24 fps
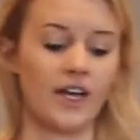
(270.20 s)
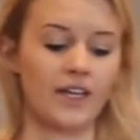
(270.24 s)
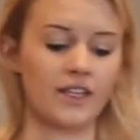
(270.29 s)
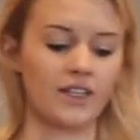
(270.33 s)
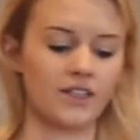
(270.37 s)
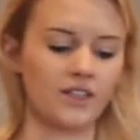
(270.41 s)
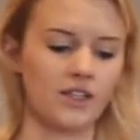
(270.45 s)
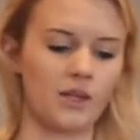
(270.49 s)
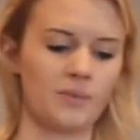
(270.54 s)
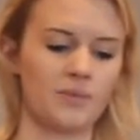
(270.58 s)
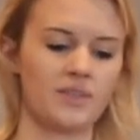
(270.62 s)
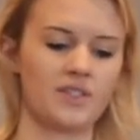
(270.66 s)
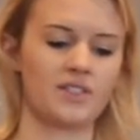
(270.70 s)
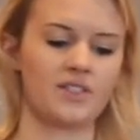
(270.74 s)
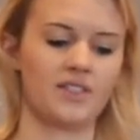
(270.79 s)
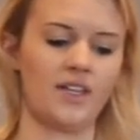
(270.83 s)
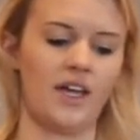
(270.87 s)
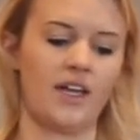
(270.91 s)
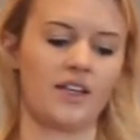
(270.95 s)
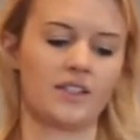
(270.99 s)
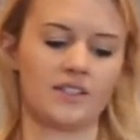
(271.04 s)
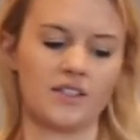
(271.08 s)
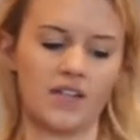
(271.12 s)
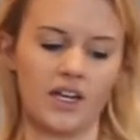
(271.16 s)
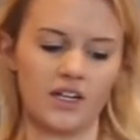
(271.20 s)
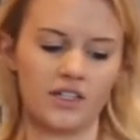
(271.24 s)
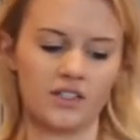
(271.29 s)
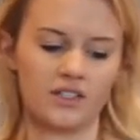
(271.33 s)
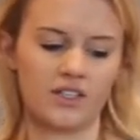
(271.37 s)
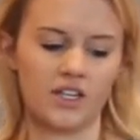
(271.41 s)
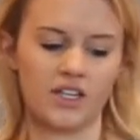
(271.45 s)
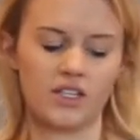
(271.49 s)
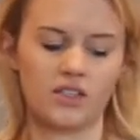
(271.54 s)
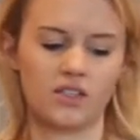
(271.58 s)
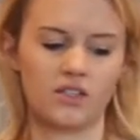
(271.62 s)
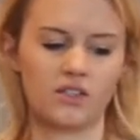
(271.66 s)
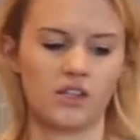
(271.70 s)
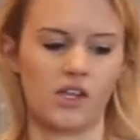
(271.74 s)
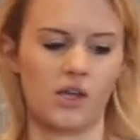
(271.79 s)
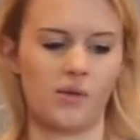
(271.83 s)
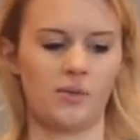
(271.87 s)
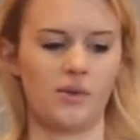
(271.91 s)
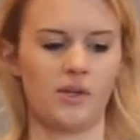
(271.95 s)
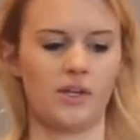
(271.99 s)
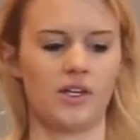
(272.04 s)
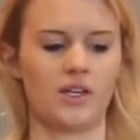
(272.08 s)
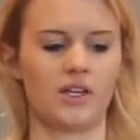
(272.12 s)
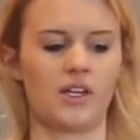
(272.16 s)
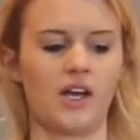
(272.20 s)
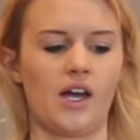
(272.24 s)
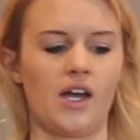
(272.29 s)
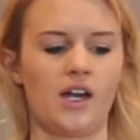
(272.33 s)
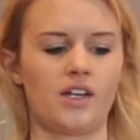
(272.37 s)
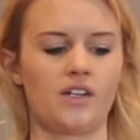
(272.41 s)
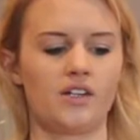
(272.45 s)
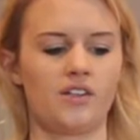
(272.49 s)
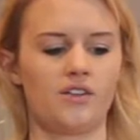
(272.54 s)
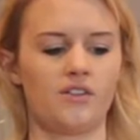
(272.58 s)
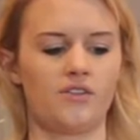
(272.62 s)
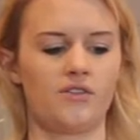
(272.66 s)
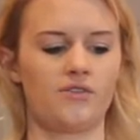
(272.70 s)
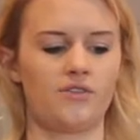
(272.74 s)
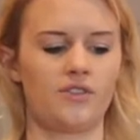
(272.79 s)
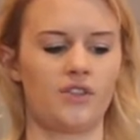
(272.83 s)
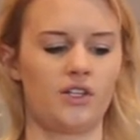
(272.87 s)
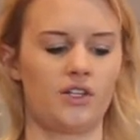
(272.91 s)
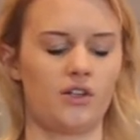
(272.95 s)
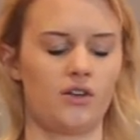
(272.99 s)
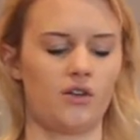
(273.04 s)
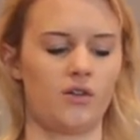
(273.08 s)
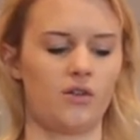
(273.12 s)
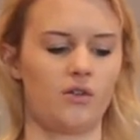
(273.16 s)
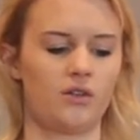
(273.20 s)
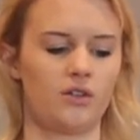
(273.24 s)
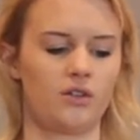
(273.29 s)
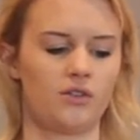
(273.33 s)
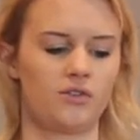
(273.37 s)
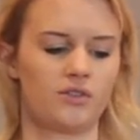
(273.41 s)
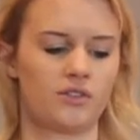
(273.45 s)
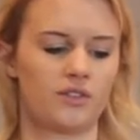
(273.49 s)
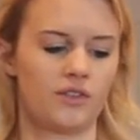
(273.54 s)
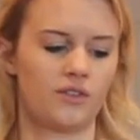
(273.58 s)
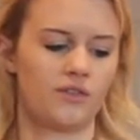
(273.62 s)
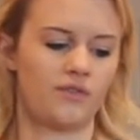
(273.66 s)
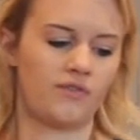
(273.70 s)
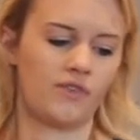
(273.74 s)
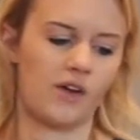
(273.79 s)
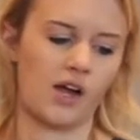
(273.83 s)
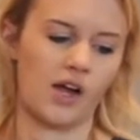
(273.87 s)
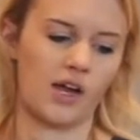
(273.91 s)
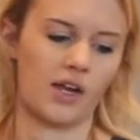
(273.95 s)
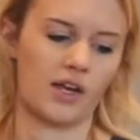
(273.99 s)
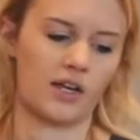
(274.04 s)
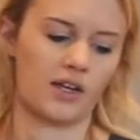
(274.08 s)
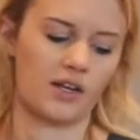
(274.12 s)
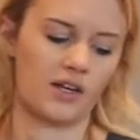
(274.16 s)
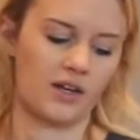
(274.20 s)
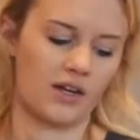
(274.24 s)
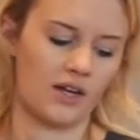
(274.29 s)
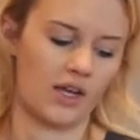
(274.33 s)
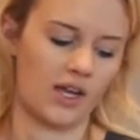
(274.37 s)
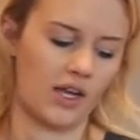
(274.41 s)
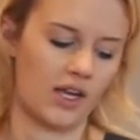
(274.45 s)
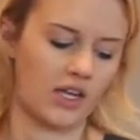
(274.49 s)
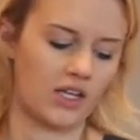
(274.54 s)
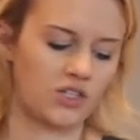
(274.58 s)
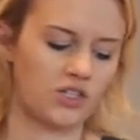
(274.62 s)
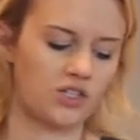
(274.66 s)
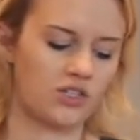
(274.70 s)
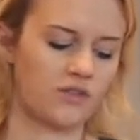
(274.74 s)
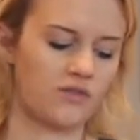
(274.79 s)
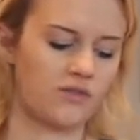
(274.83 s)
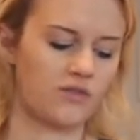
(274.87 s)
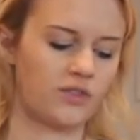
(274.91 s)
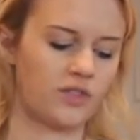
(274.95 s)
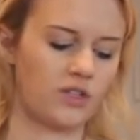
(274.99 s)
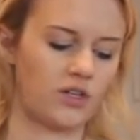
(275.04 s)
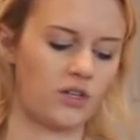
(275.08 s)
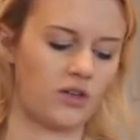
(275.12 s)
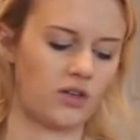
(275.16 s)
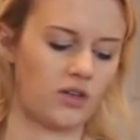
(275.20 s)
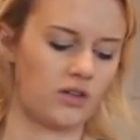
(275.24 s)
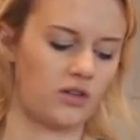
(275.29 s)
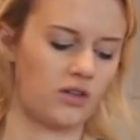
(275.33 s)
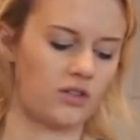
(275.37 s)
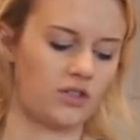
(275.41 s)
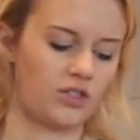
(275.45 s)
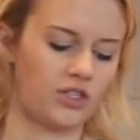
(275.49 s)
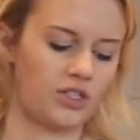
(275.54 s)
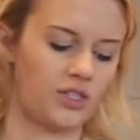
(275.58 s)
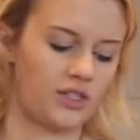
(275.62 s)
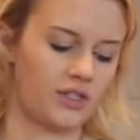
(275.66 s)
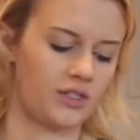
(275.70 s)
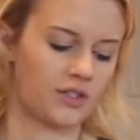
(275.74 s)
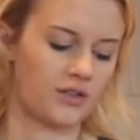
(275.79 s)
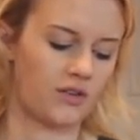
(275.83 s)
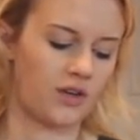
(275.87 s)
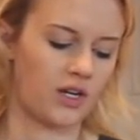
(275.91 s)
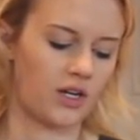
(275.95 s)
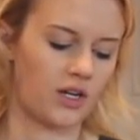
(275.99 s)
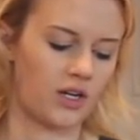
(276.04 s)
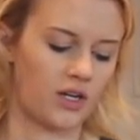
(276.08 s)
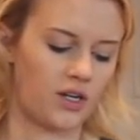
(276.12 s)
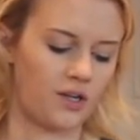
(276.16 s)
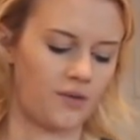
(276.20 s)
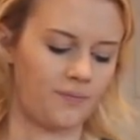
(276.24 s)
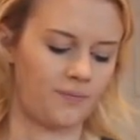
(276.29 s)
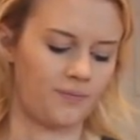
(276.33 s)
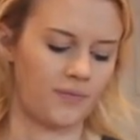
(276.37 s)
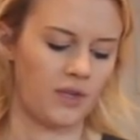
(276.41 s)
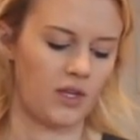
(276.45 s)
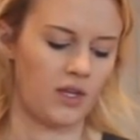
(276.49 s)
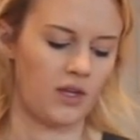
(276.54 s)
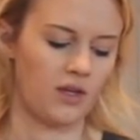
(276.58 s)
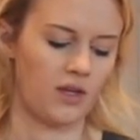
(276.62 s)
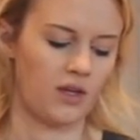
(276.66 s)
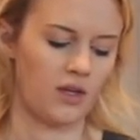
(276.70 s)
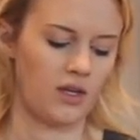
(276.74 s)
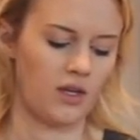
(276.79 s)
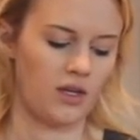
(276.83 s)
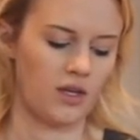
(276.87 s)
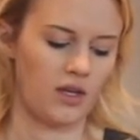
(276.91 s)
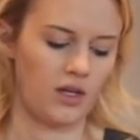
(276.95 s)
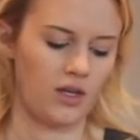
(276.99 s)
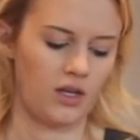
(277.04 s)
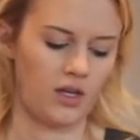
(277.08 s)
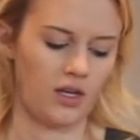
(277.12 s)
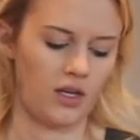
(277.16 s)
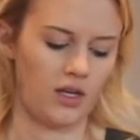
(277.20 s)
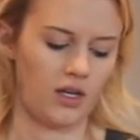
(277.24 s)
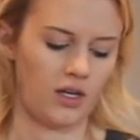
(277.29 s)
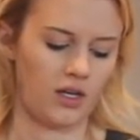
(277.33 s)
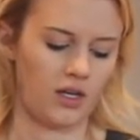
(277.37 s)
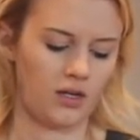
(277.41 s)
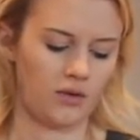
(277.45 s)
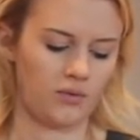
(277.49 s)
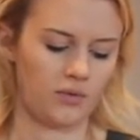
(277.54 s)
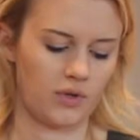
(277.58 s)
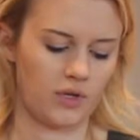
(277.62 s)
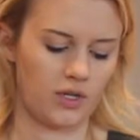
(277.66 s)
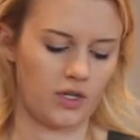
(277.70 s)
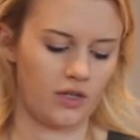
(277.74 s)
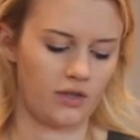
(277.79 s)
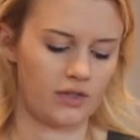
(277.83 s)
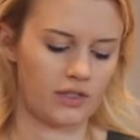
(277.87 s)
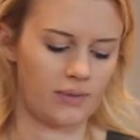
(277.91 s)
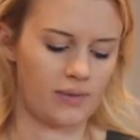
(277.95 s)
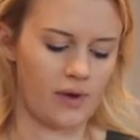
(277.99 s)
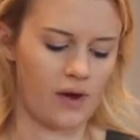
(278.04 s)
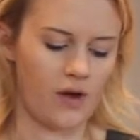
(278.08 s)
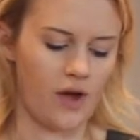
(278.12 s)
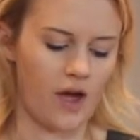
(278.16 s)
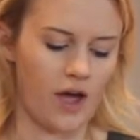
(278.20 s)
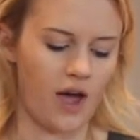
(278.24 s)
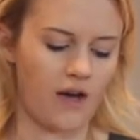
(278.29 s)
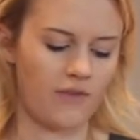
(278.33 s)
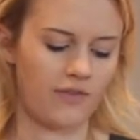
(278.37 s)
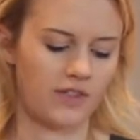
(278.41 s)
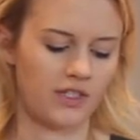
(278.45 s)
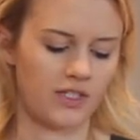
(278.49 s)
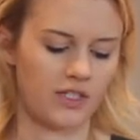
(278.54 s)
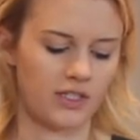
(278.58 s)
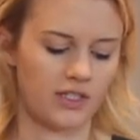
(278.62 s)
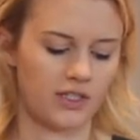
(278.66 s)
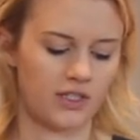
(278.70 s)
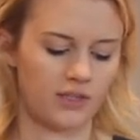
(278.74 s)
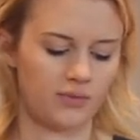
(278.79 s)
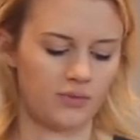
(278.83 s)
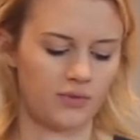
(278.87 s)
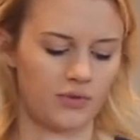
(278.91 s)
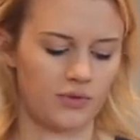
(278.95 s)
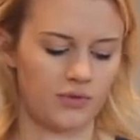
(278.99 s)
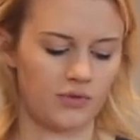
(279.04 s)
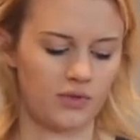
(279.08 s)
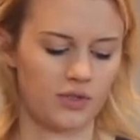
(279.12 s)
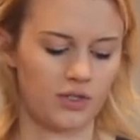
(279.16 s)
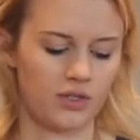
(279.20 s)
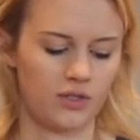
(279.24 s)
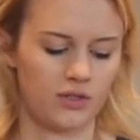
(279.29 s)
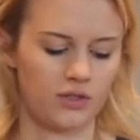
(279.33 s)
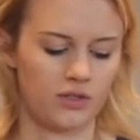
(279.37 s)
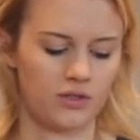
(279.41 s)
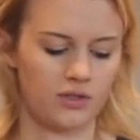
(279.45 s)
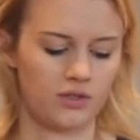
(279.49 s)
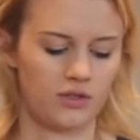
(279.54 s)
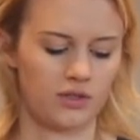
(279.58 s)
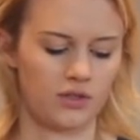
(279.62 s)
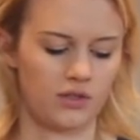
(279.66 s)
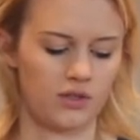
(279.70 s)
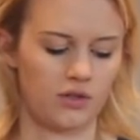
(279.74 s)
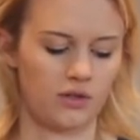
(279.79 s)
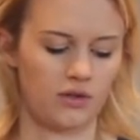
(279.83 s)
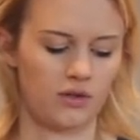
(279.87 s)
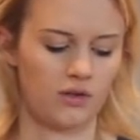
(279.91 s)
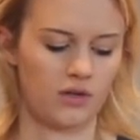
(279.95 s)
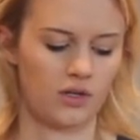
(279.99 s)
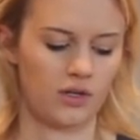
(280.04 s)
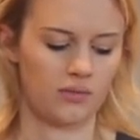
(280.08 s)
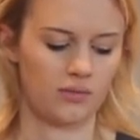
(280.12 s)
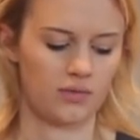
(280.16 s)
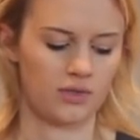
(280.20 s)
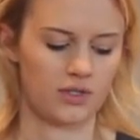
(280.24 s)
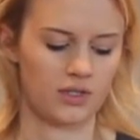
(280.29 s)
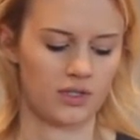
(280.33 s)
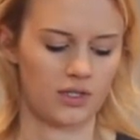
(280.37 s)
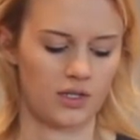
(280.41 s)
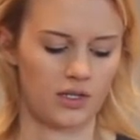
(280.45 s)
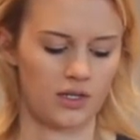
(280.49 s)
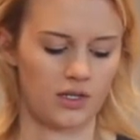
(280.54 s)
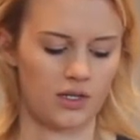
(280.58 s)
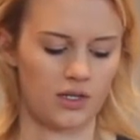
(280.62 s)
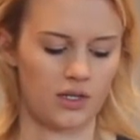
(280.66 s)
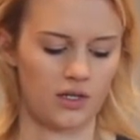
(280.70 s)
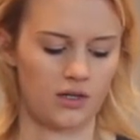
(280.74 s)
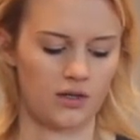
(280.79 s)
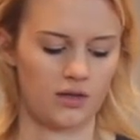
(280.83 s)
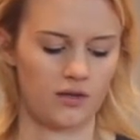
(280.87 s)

to add the lemon zest, I just take a lemon and kind of, use the fine edge of your cheese grater. And we're going to use about half a teaspoon. So I'm just going to